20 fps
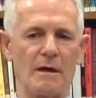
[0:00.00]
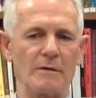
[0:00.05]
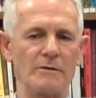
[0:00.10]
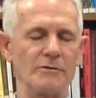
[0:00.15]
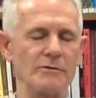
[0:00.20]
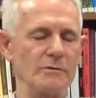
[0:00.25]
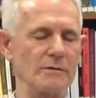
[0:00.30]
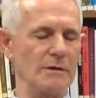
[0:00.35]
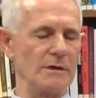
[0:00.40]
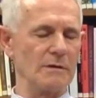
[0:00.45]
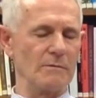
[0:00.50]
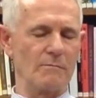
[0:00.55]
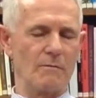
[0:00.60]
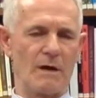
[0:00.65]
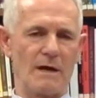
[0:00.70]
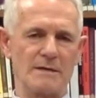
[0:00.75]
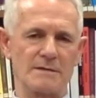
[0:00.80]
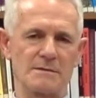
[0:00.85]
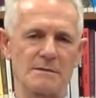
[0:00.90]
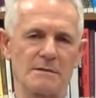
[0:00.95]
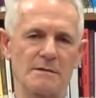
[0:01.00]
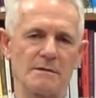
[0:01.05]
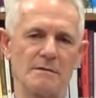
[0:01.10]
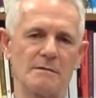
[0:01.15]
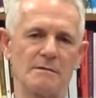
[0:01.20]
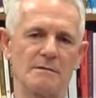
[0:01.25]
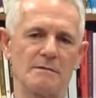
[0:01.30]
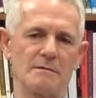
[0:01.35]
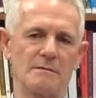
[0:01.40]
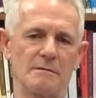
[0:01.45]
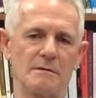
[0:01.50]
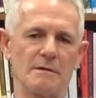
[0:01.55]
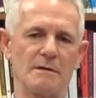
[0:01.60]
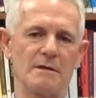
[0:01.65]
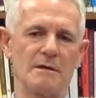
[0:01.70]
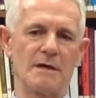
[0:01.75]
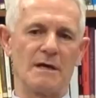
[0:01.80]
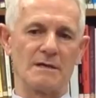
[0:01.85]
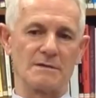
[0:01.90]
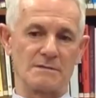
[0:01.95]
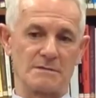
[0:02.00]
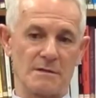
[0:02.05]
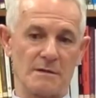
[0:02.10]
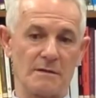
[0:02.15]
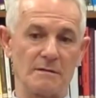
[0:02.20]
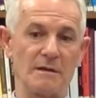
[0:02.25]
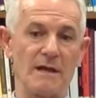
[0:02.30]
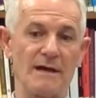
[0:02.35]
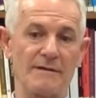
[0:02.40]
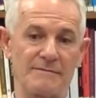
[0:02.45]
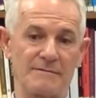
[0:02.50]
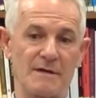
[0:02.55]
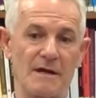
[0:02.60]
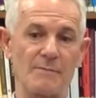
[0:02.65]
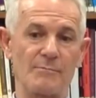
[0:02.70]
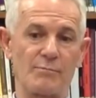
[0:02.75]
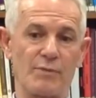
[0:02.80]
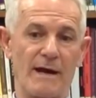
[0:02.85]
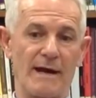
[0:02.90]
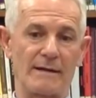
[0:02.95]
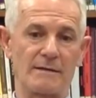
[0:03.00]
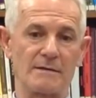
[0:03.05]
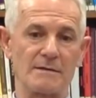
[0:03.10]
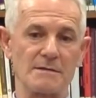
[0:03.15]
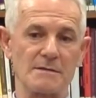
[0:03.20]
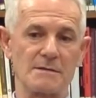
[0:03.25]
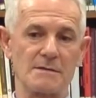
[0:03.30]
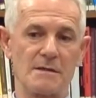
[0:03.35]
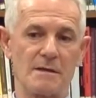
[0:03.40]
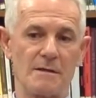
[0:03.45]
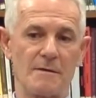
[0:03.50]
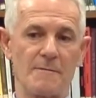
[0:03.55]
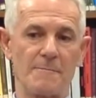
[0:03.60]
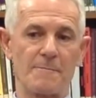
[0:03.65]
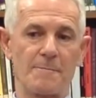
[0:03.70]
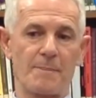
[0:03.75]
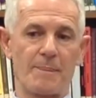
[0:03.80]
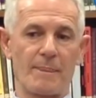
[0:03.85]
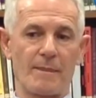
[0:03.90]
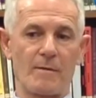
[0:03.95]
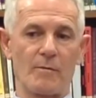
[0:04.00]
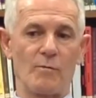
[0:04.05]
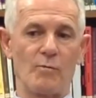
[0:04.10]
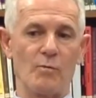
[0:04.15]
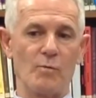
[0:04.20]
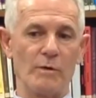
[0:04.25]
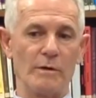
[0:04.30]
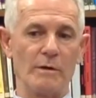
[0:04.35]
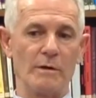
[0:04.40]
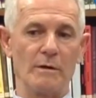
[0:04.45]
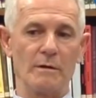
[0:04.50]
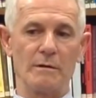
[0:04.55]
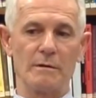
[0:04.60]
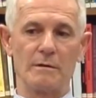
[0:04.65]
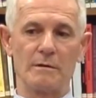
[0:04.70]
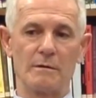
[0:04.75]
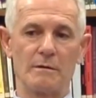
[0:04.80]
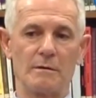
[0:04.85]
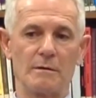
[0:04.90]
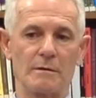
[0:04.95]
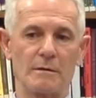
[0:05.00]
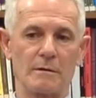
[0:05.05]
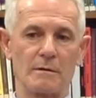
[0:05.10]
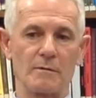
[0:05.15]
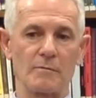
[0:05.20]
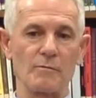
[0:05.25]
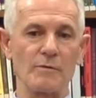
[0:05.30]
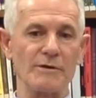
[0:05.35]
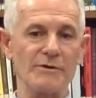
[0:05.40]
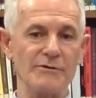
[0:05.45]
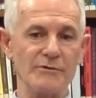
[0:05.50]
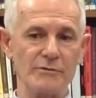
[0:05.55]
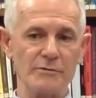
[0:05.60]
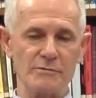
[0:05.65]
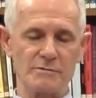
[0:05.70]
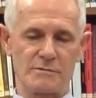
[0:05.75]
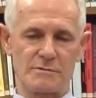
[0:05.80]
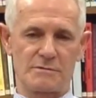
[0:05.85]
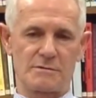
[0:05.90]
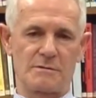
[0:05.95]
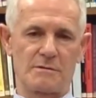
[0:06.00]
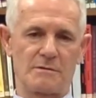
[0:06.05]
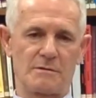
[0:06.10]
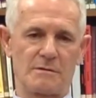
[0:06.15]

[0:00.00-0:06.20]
to eat wisely as a lifetime practice will reduce